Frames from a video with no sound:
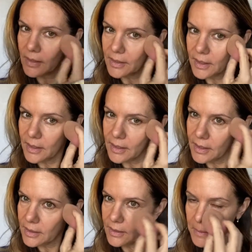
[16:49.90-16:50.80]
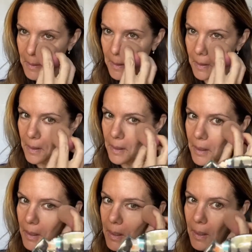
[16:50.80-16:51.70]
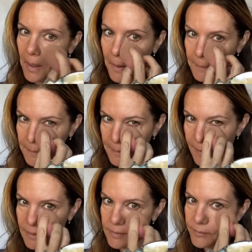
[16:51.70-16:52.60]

Okay. Oh, look at that